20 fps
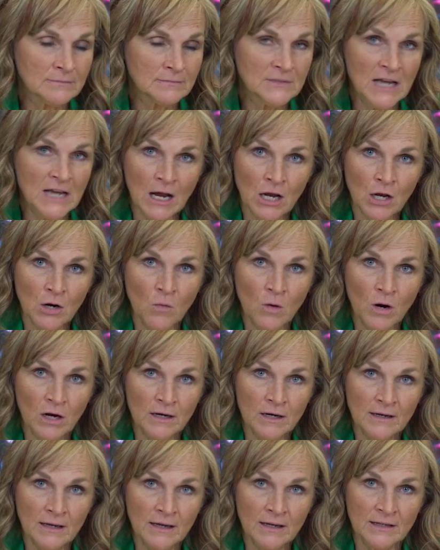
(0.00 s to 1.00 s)
Not going to
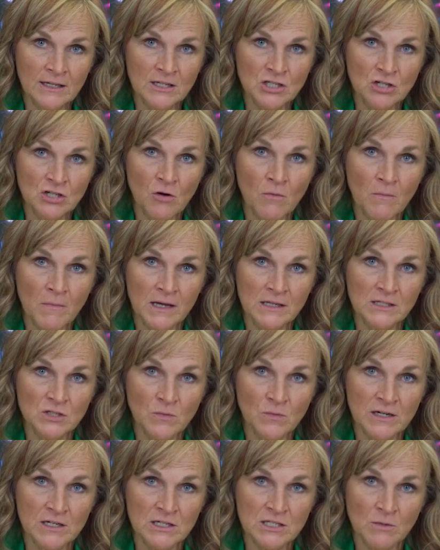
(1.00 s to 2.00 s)
work unless you don't mind
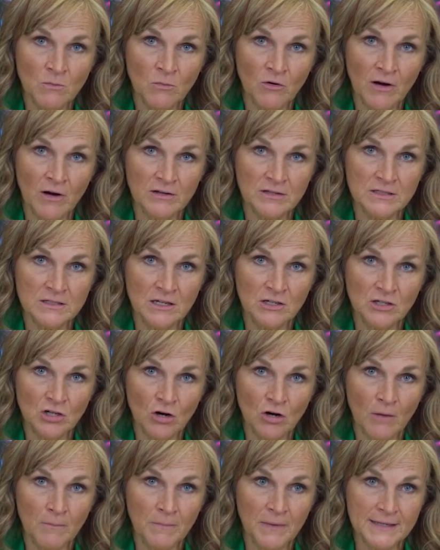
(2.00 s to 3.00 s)
sweating somewhere else under
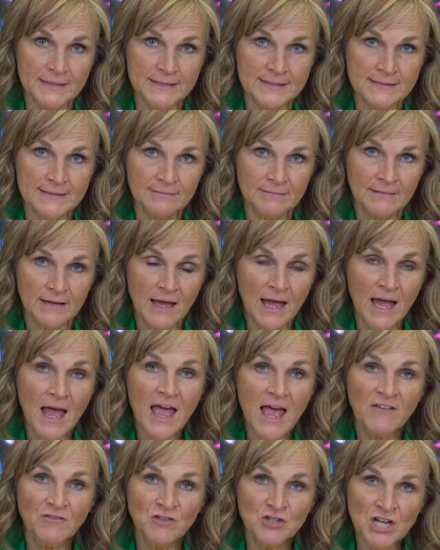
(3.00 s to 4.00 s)
your armpits.
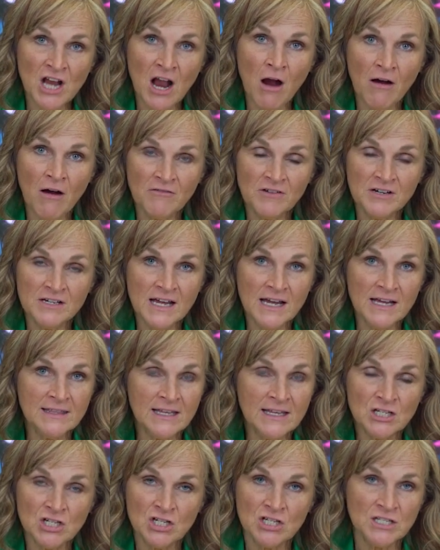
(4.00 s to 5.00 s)
If you shower every day,
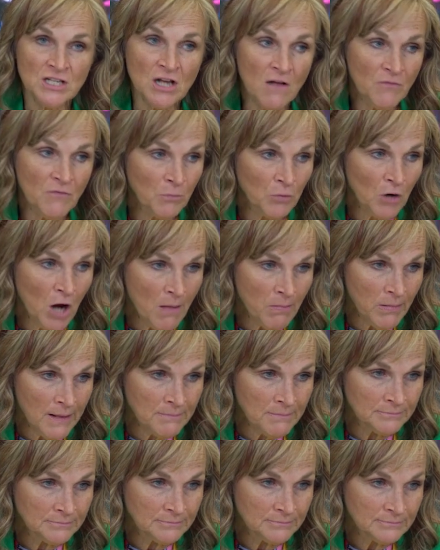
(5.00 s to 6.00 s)
that should solve the
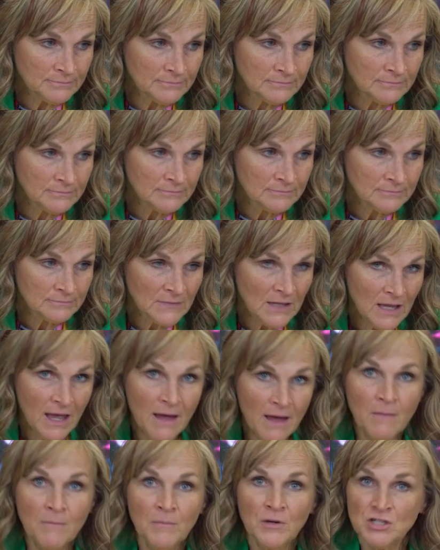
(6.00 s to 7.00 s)
problem,
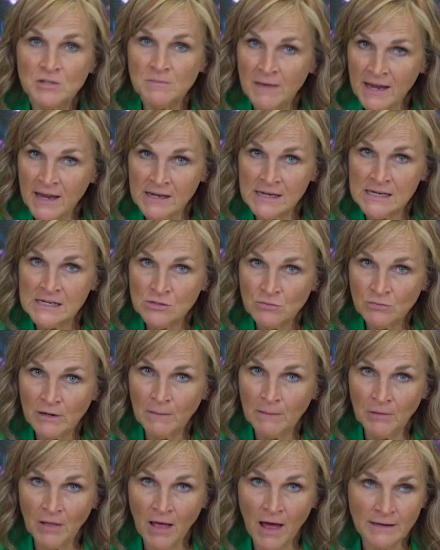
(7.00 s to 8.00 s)
but you may need to
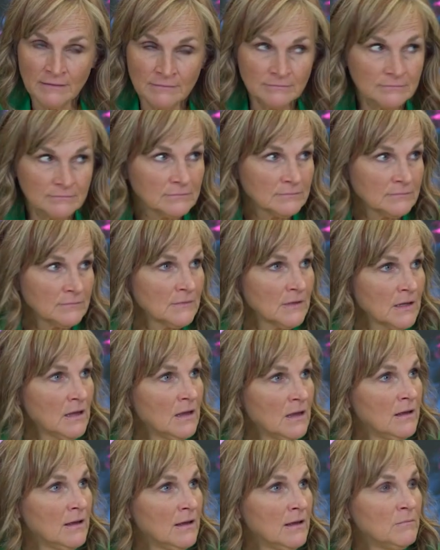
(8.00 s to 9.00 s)
reapply.
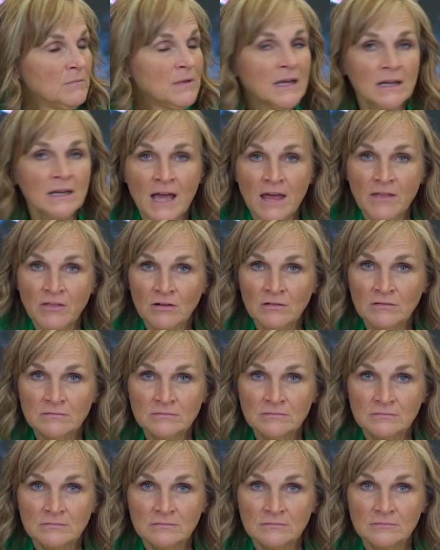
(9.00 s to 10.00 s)
Me and Heather,
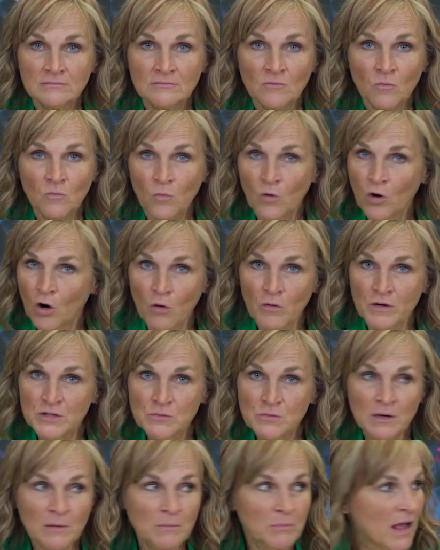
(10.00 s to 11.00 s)
we're
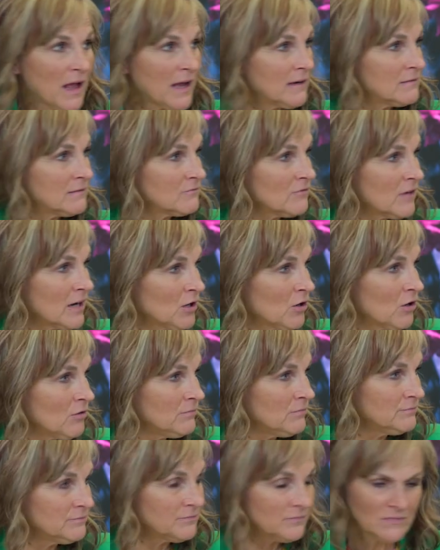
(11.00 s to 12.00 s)
always reapplying. Right, girl?
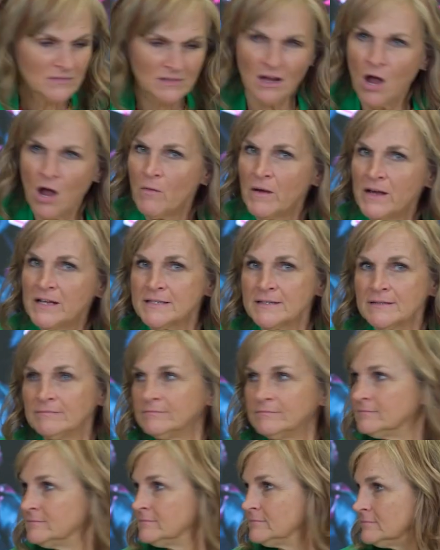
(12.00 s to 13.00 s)
Always.
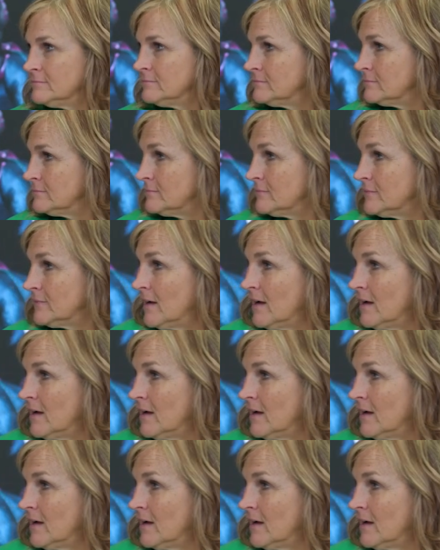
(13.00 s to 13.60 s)
Oh, me too.